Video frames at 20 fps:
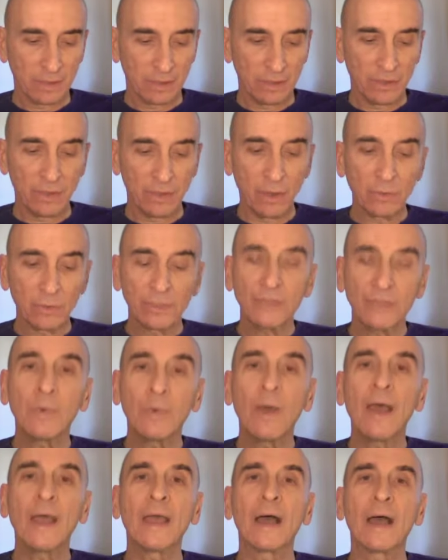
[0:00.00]
The only
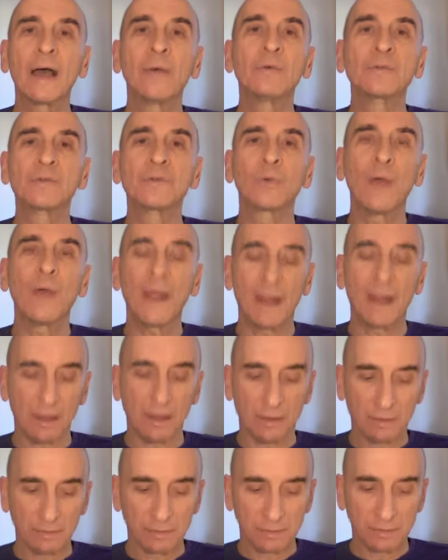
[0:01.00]
way I was
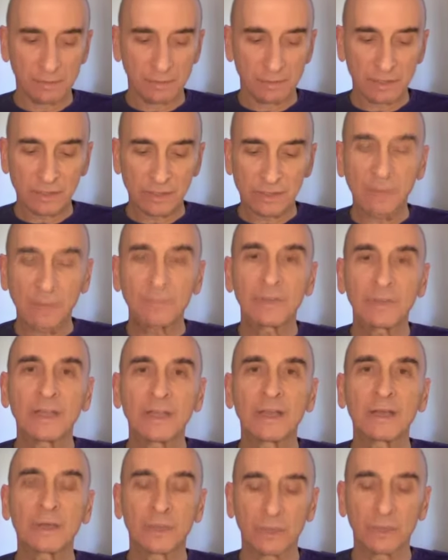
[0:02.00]
aware that something
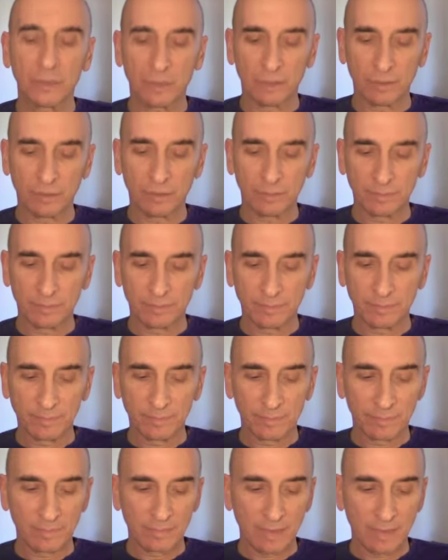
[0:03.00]
had occurred,
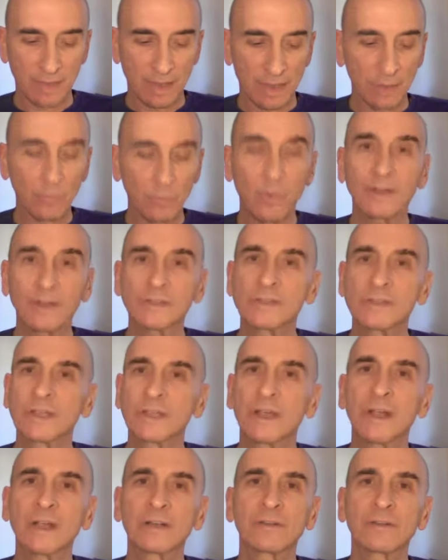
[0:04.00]
and what its
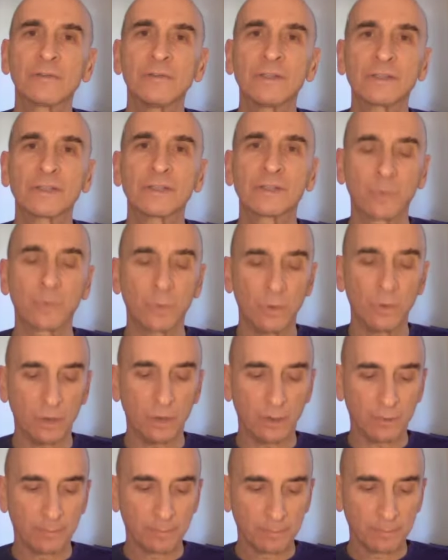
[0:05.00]
characteristics were,